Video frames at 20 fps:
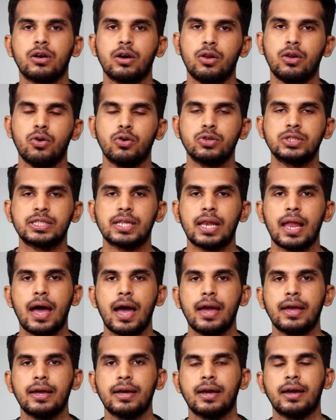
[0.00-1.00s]
looks
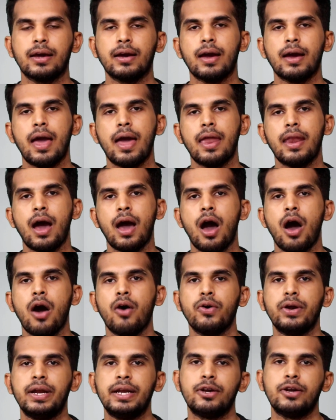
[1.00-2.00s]
like and
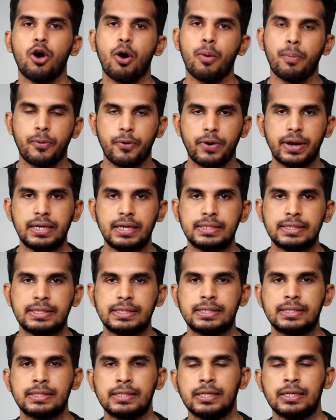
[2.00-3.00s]
how it
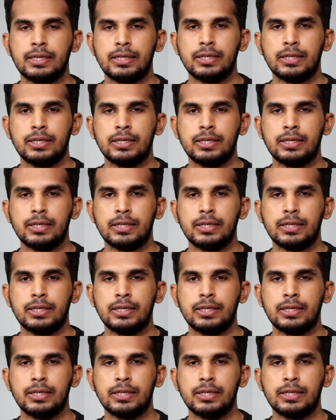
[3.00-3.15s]
operates.